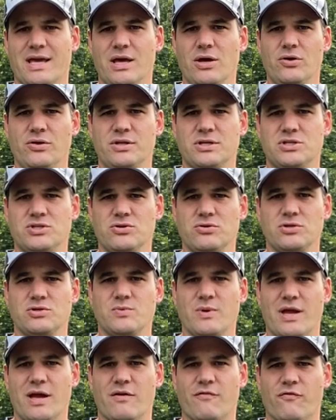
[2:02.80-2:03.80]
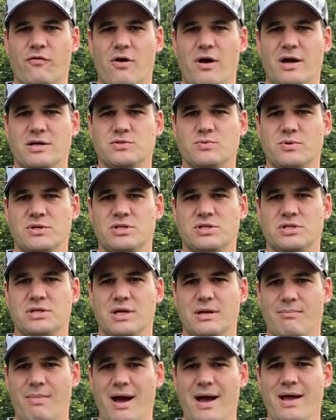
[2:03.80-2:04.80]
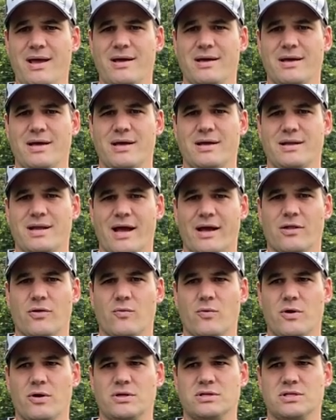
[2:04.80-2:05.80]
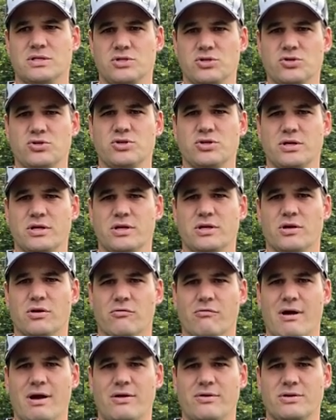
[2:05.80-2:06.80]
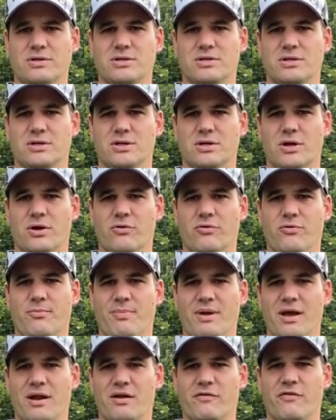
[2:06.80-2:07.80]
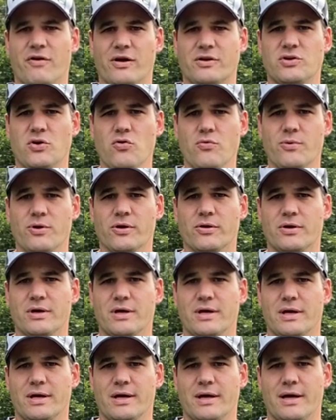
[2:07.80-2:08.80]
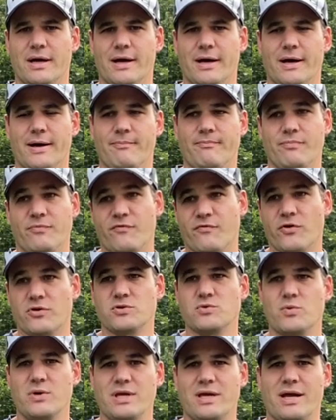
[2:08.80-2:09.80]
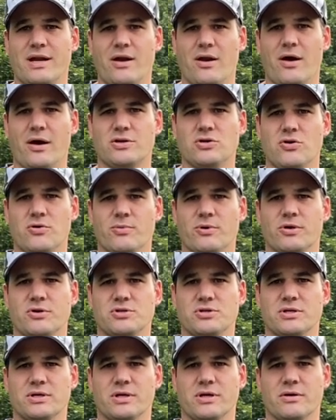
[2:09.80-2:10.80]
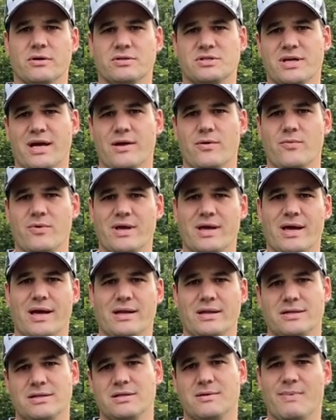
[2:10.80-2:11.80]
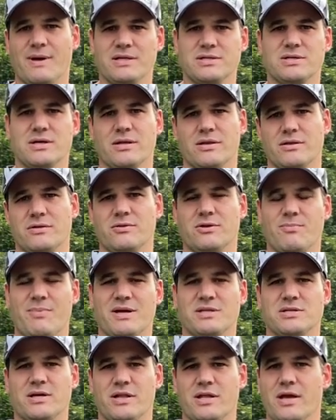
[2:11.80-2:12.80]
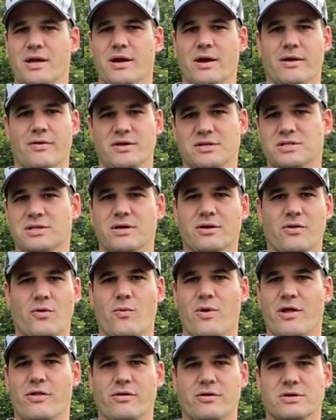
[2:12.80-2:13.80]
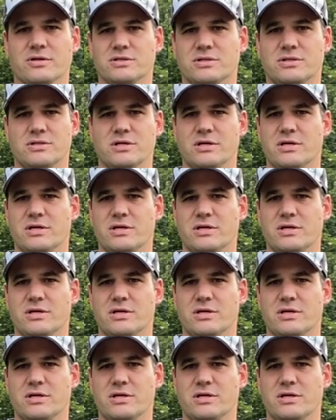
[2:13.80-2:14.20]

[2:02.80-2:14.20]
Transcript: killed as soon as we get a frost, which in my neck of the woods is usually around, you know, the beginning of October, um, first weekend in October usually, or second weekend, depends on depends on the year. This year the weather is,